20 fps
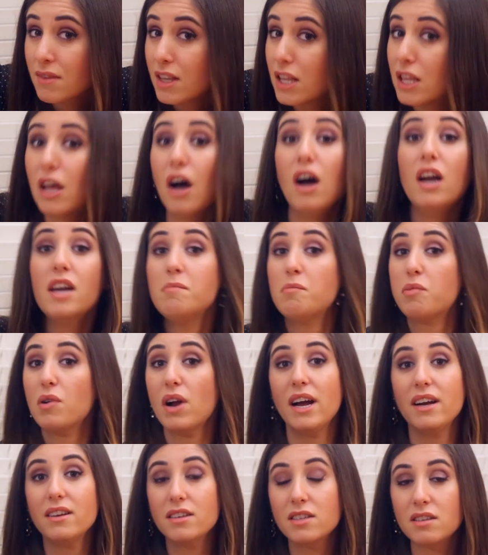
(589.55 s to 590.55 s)
Not
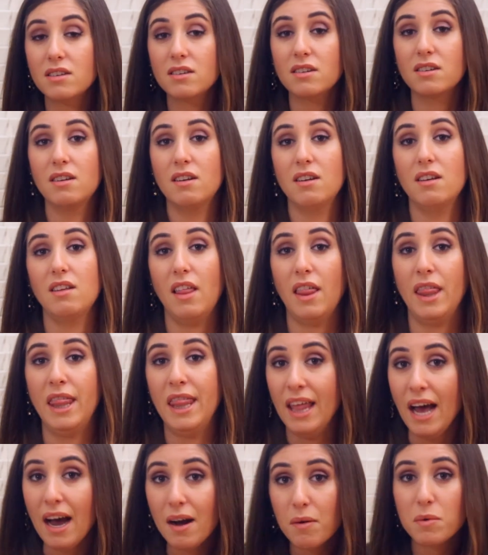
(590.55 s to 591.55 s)
impressed.
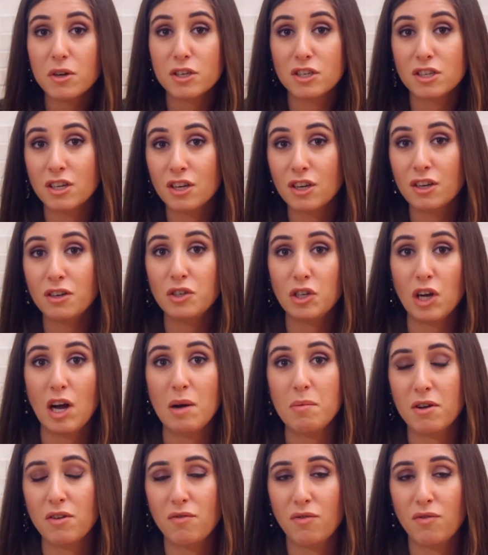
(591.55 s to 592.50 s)
That wasn't a good topic